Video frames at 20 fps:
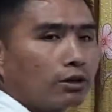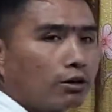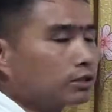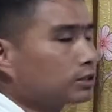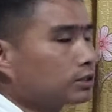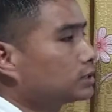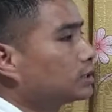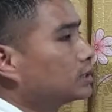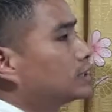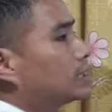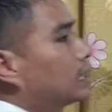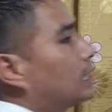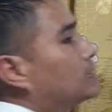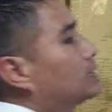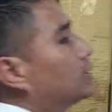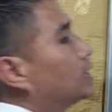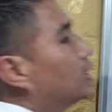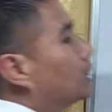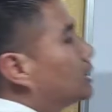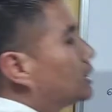Oxygen
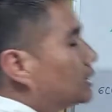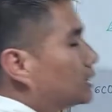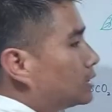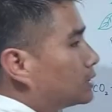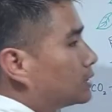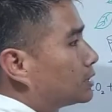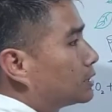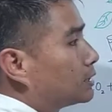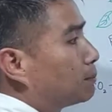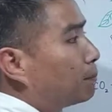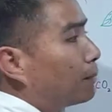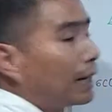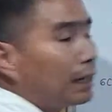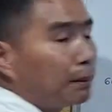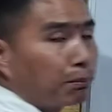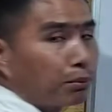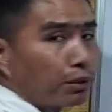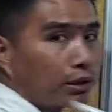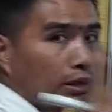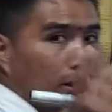gas is the
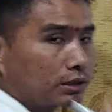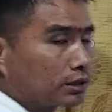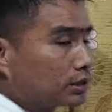byproduct.